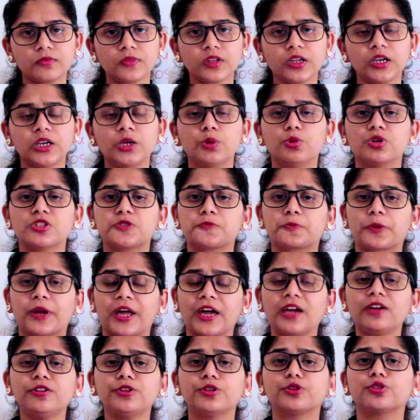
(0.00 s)
He was
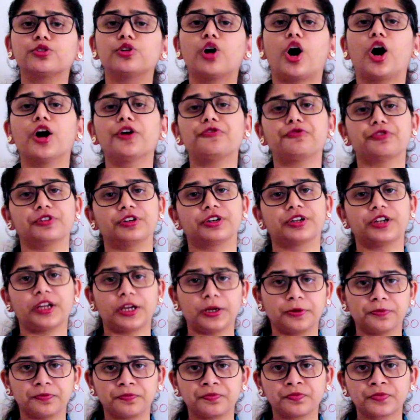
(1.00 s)
praying to God for the
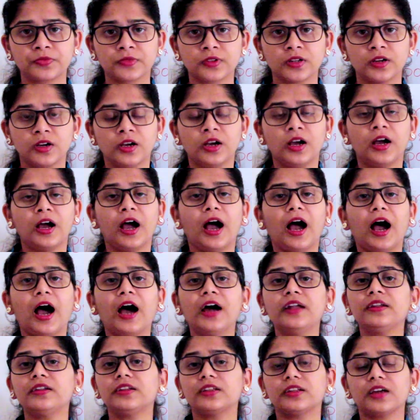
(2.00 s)
rain.
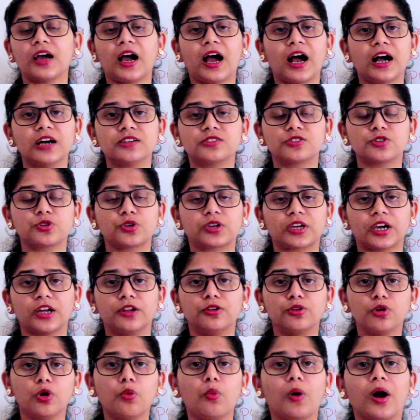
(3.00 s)
And as you
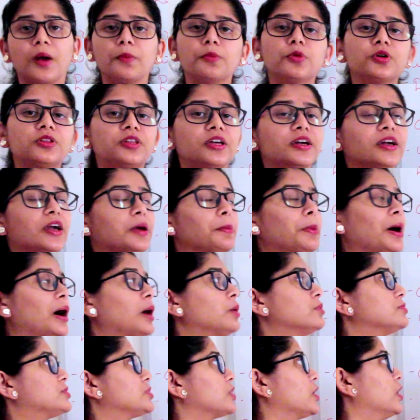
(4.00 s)
can know one more thing
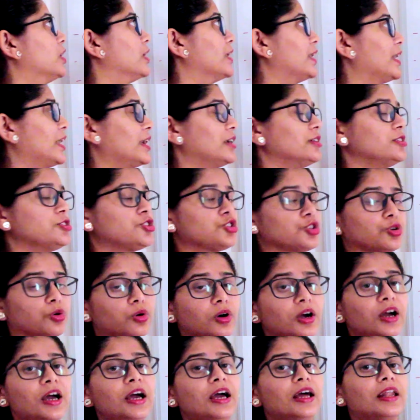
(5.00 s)
about
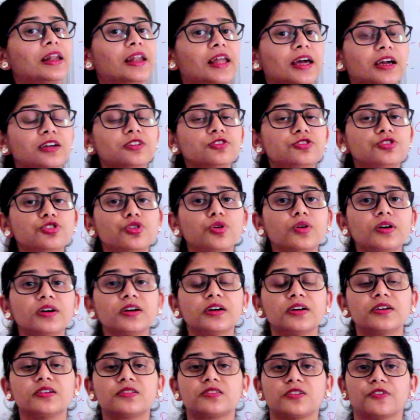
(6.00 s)
Lencho.
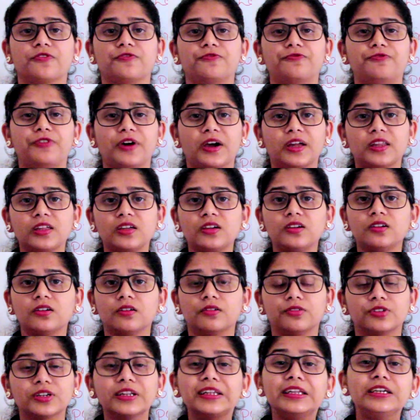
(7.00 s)
Lencho is a very
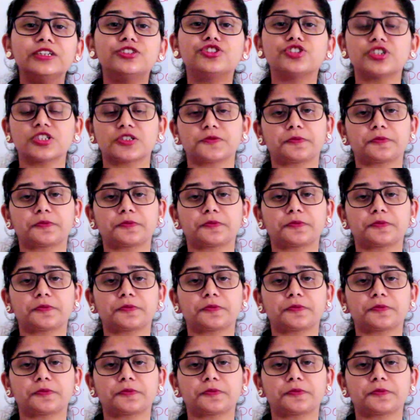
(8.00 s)
religious